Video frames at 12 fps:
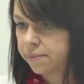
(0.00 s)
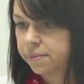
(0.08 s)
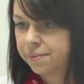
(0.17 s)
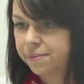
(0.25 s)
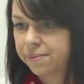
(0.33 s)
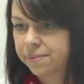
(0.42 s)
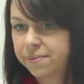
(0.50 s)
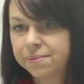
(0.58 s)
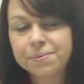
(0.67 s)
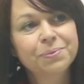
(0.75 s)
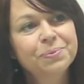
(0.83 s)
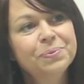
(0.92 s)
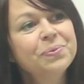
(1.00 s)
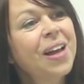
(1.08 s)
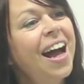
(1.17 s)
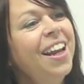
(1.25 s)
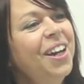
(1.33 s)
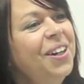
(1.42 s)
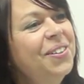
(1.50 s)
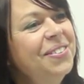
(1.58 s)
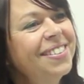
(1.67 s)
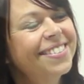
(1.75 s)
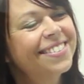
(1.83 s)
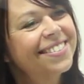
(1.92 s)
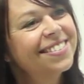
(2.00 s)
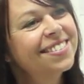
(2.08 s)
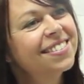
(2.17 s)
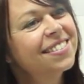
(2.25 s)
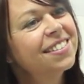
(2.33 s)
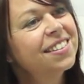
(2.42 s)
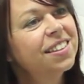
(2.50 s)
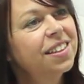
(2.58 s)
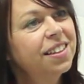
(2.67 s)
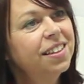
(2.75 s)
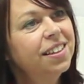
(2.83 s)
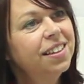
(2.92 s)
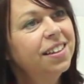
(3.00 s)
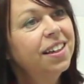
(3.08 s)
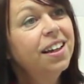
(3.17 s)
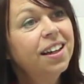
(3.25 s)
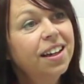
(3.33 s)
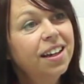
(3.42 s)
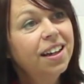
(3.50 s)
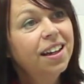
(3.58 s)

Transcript: 15 days that they're spending either going to